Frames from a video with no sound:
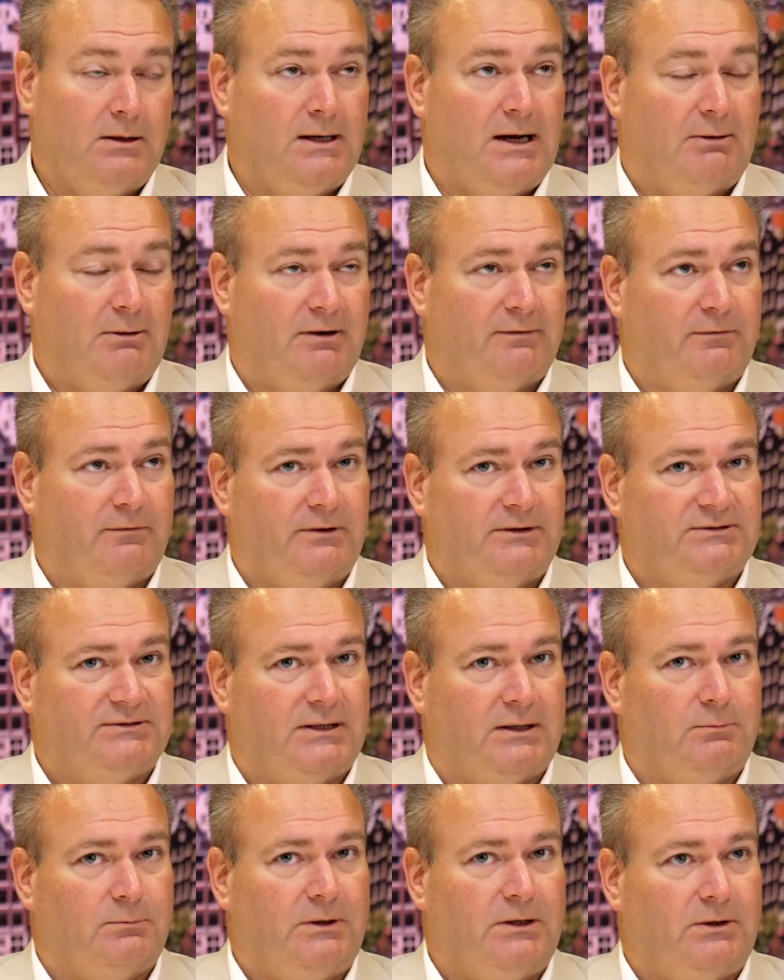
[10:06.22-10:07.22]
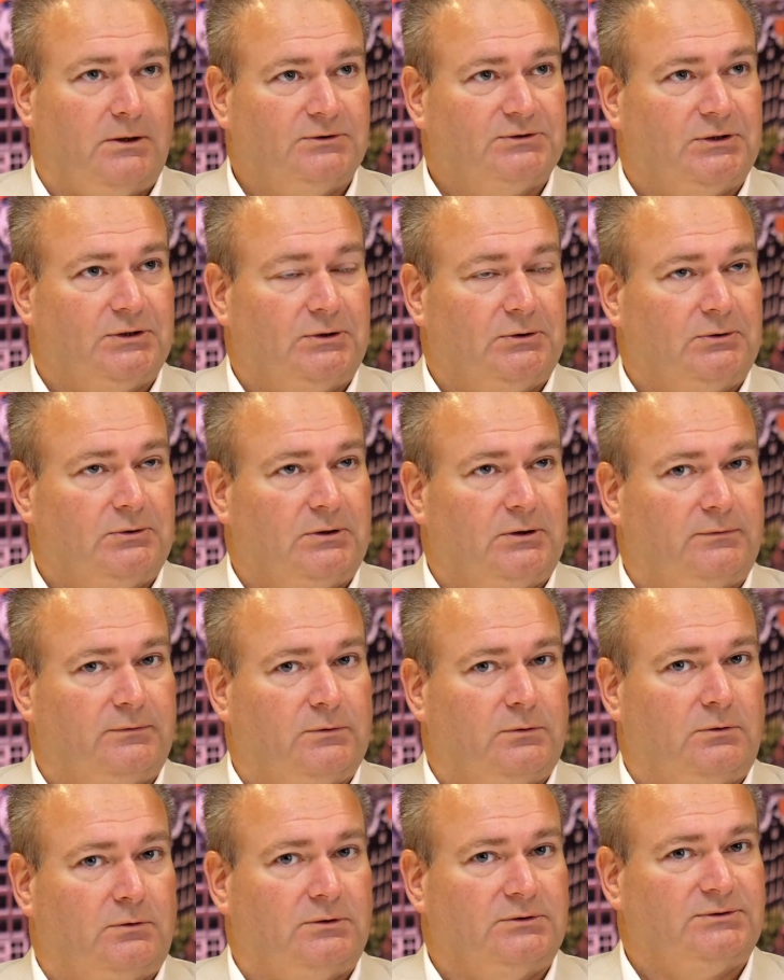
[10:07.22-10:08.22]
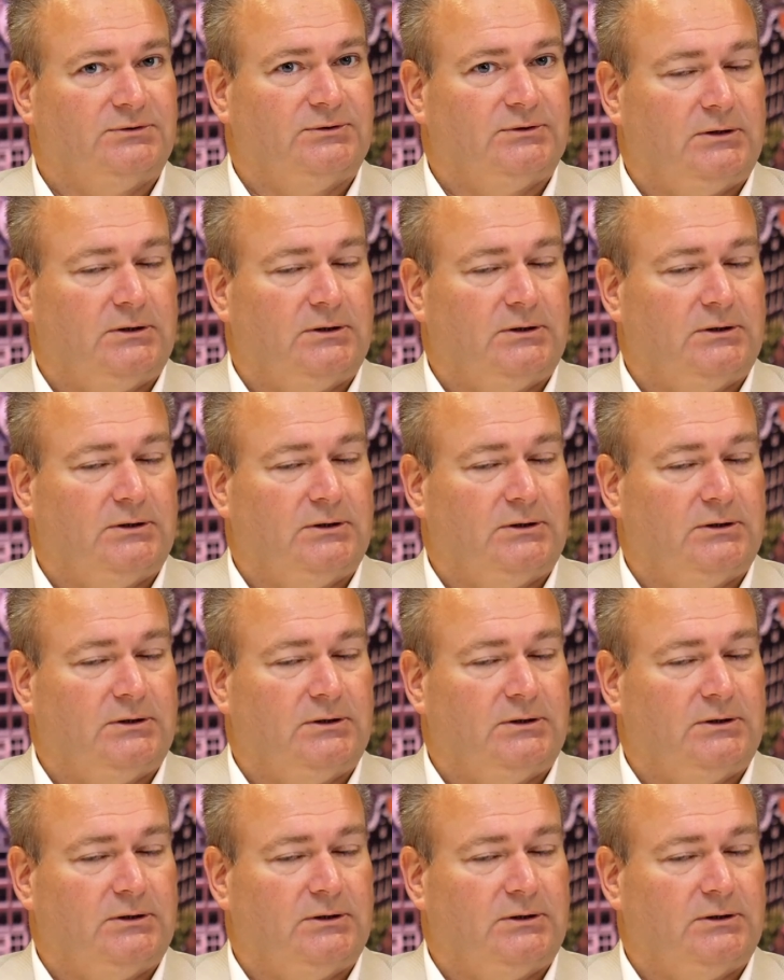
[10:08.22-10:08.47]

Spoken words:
however, is that we also, of course,